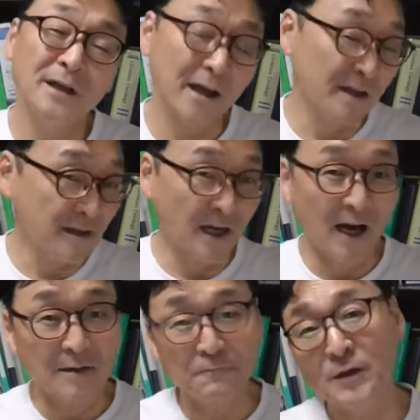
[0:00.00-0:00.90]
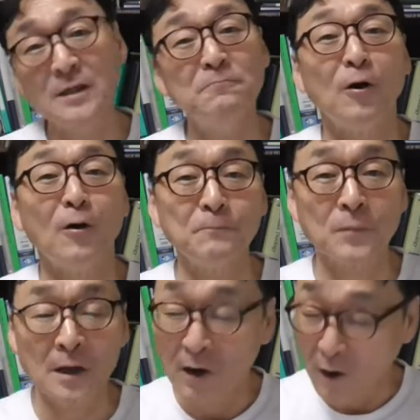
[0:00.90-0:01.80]
entire people,
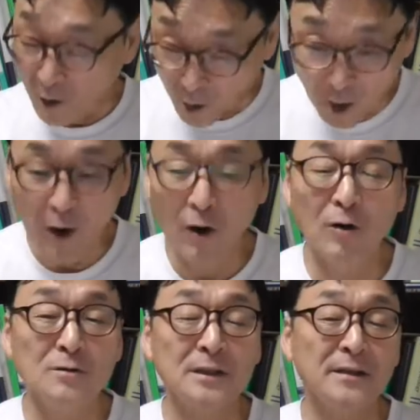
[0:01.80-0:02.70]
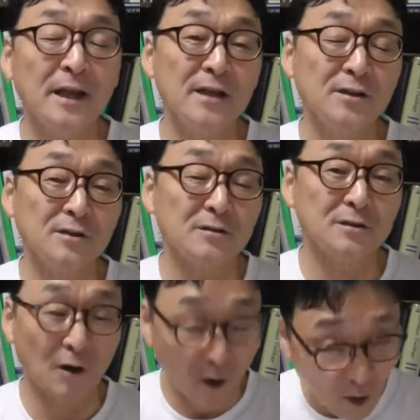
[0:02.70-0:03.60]
all the
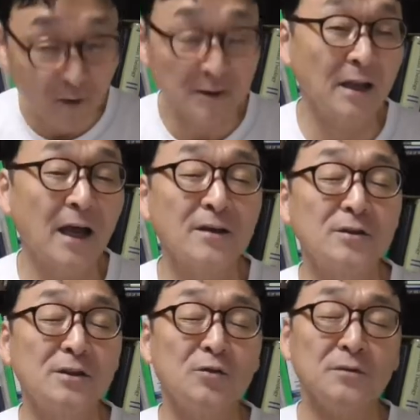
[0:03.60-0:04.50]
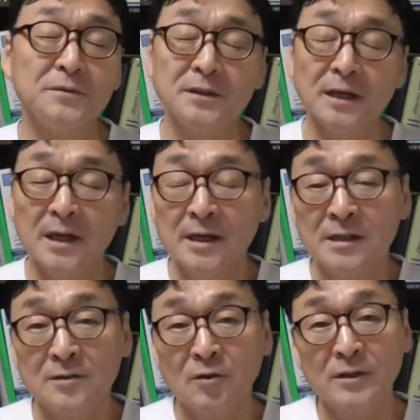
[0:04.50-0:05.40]
nations, all the language groups.
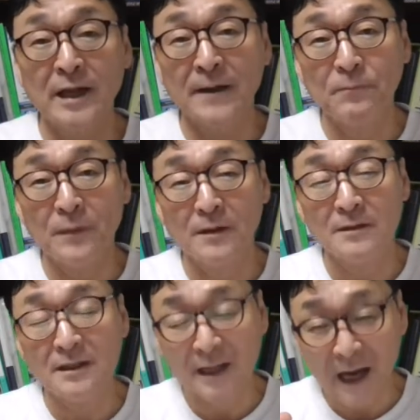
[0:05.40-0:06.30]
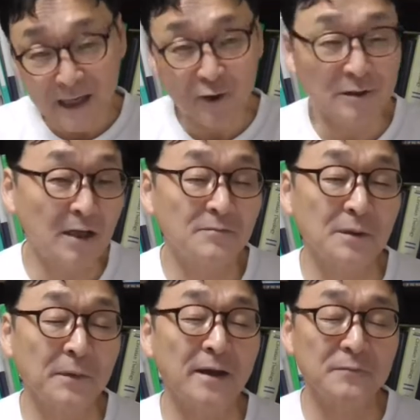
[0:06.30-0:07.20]
So that the title Son
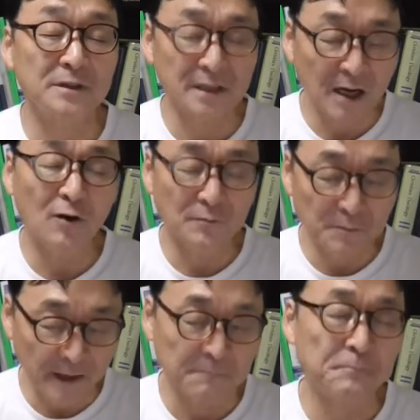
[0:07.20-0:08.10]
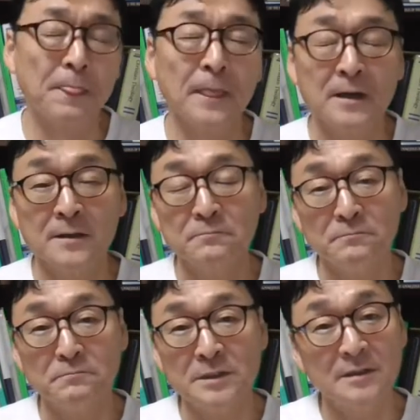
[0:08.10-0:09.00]
of Man, Son of Man,
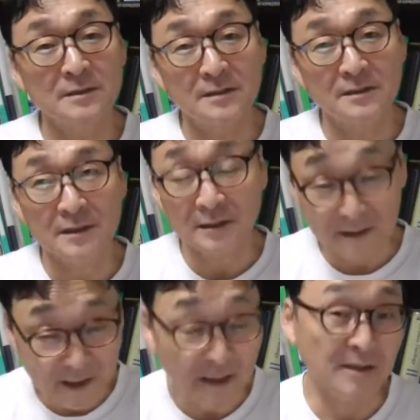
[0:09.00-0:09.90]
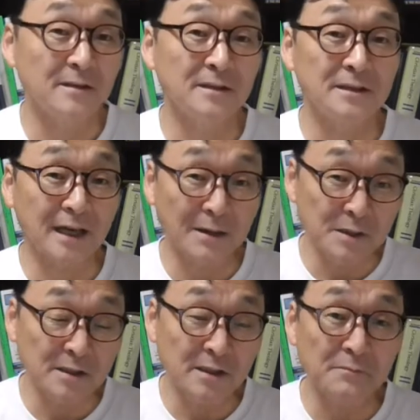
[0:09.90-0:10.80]
means is a king, is
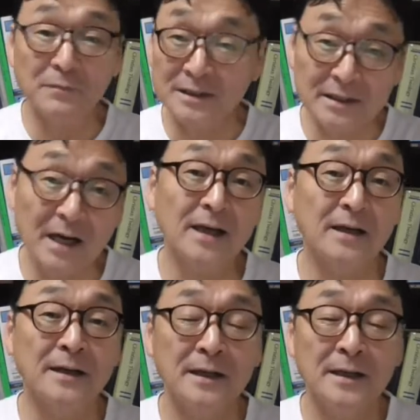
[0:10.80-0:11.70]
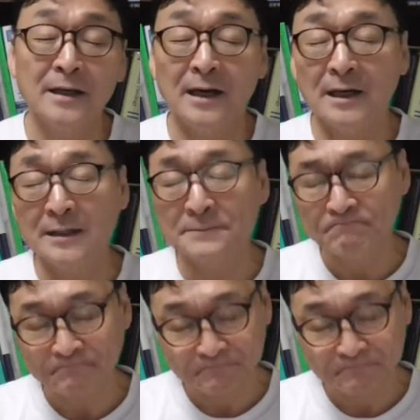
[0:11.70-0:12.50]
coming king, Messiah. Um,